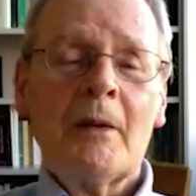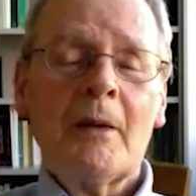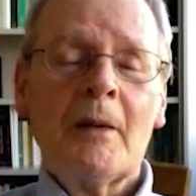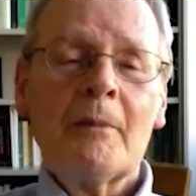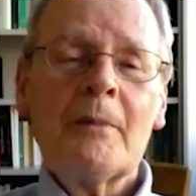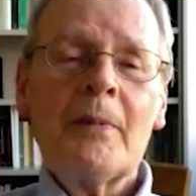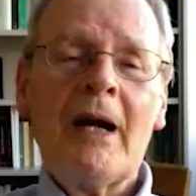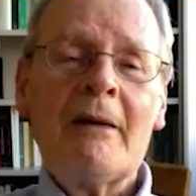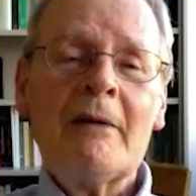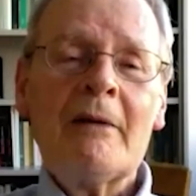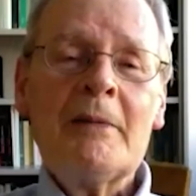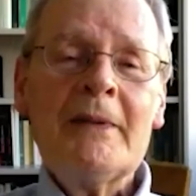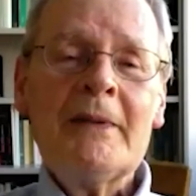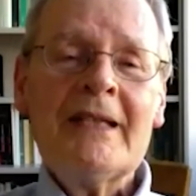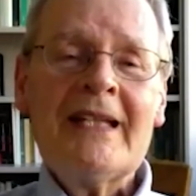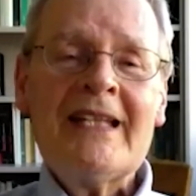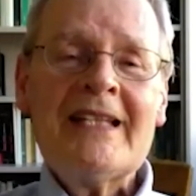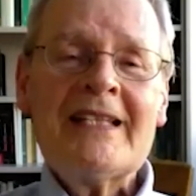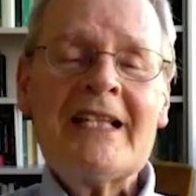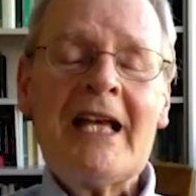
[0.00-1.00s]

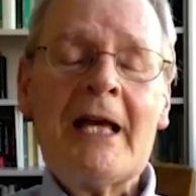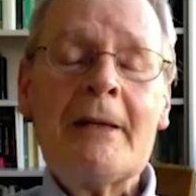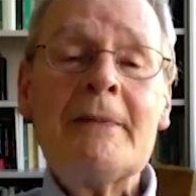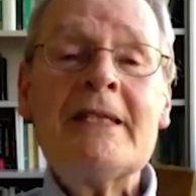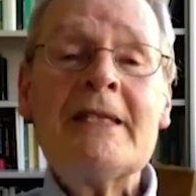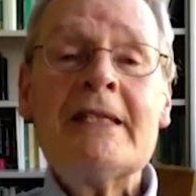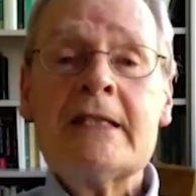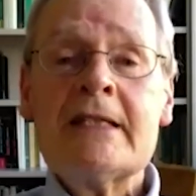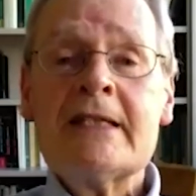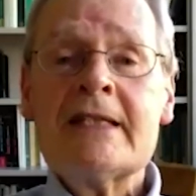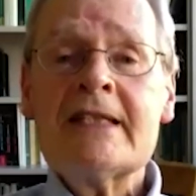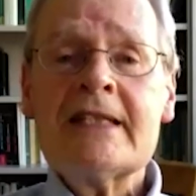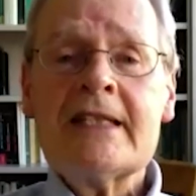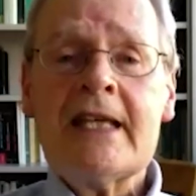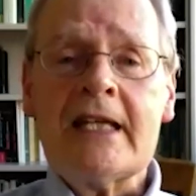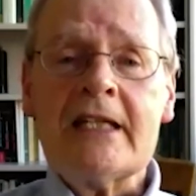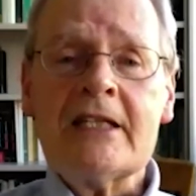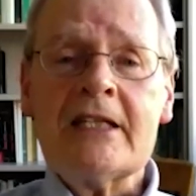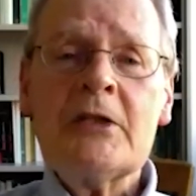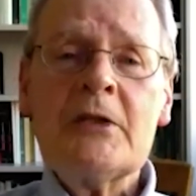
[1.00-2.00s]
probability assignments in a
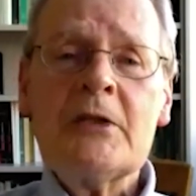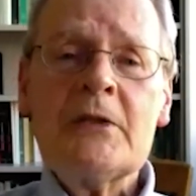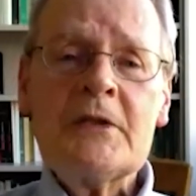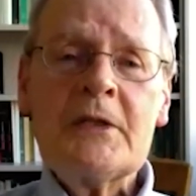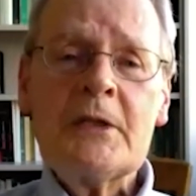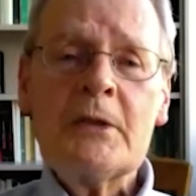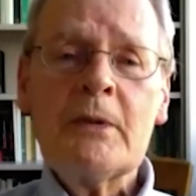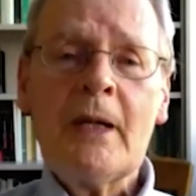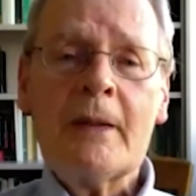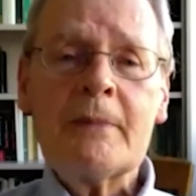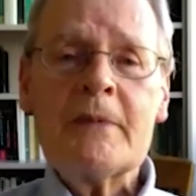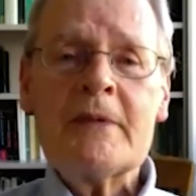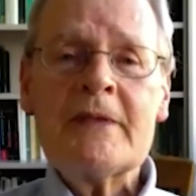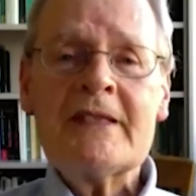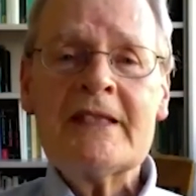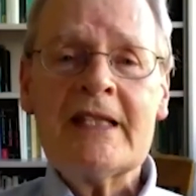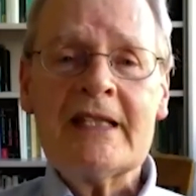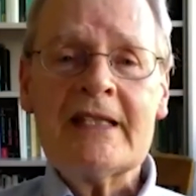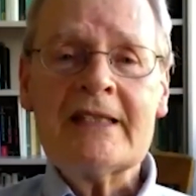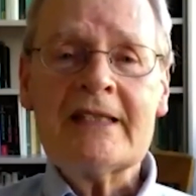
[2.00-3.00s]
set used to
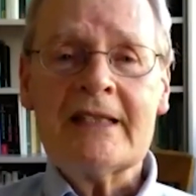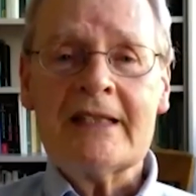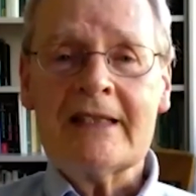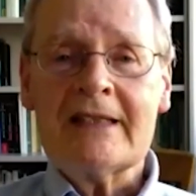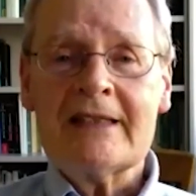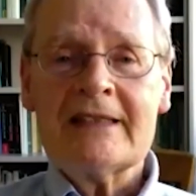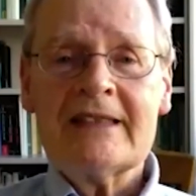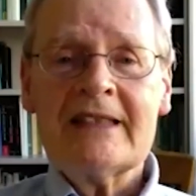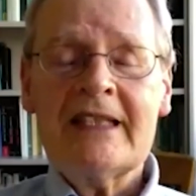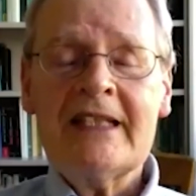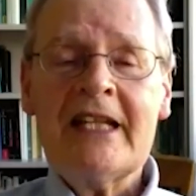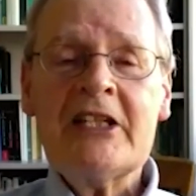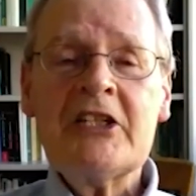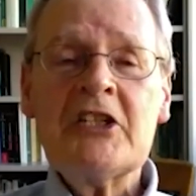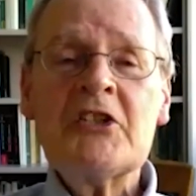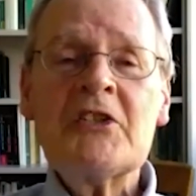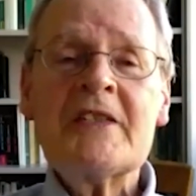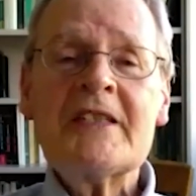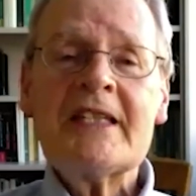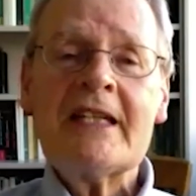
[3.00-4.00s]
represent uh, an
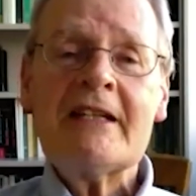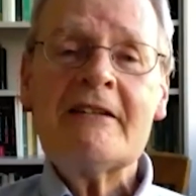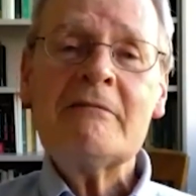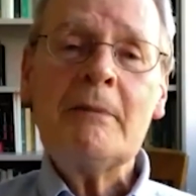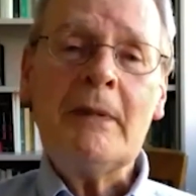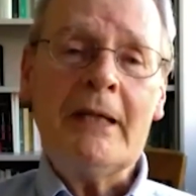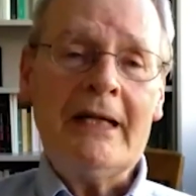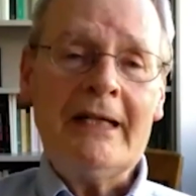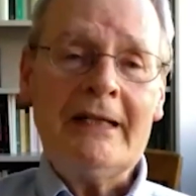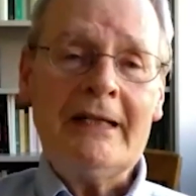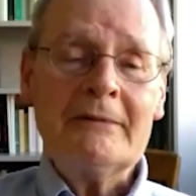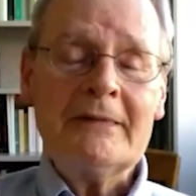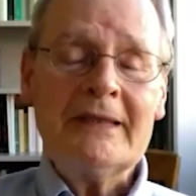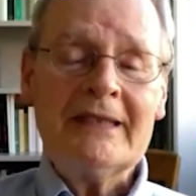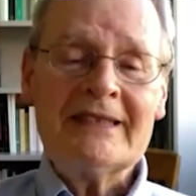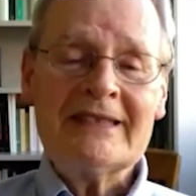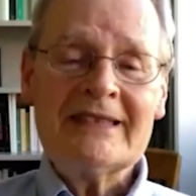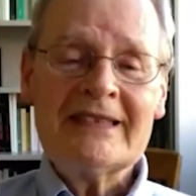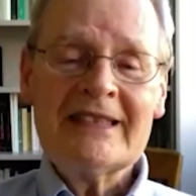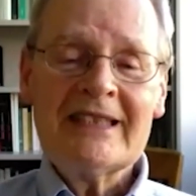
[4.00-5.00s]
agent's state of mind
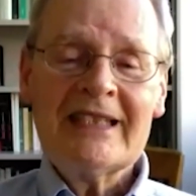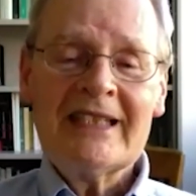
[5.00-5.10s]
when